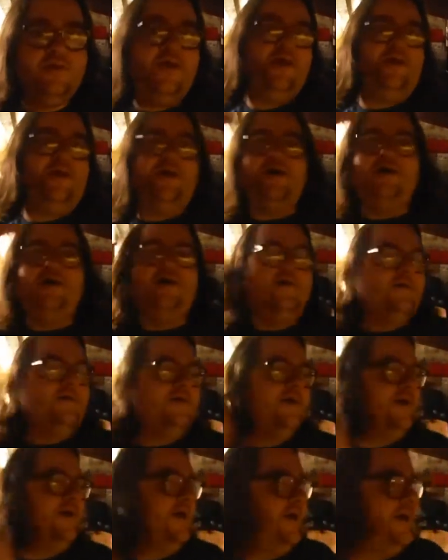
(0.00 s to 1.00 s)
You know,
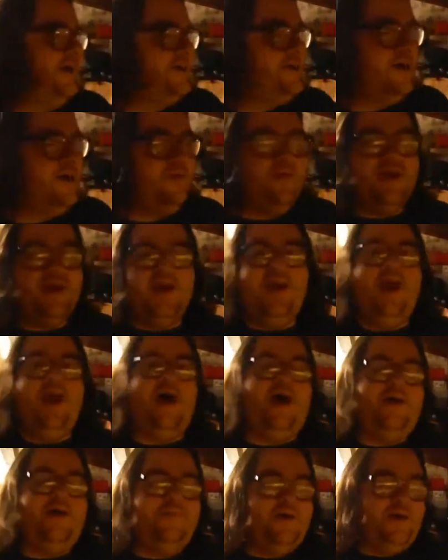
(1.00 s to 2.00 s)
it's going to make a
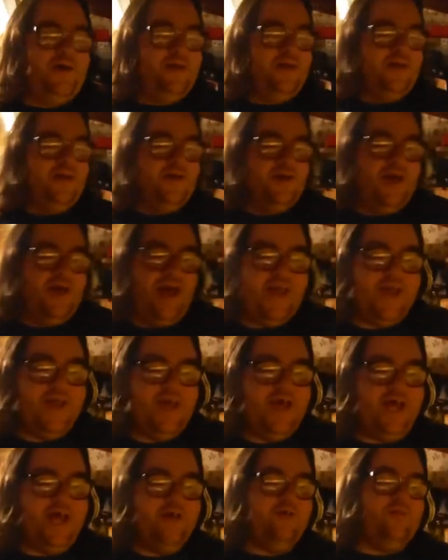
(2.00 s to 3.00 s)
lot, but you know, yeah, I
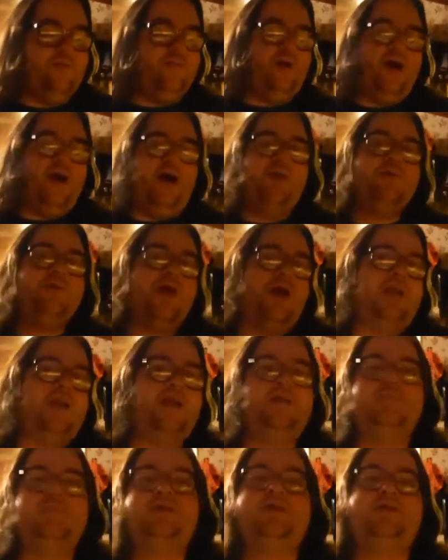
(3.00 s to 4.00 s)
get hungry, but I'm kind
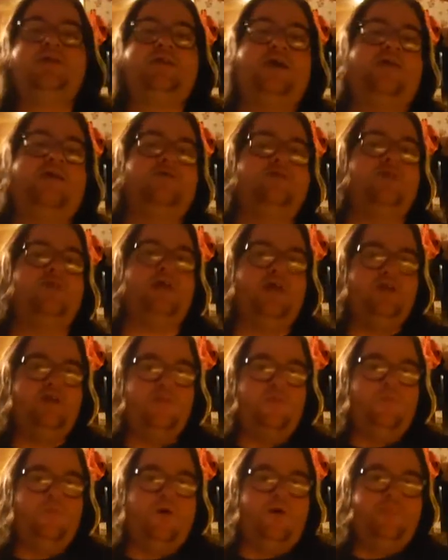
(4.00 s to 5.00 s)
of limited down to
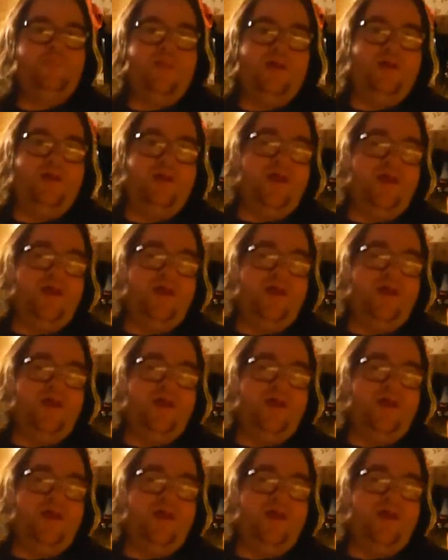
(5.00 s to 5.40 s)
eating 1 meal a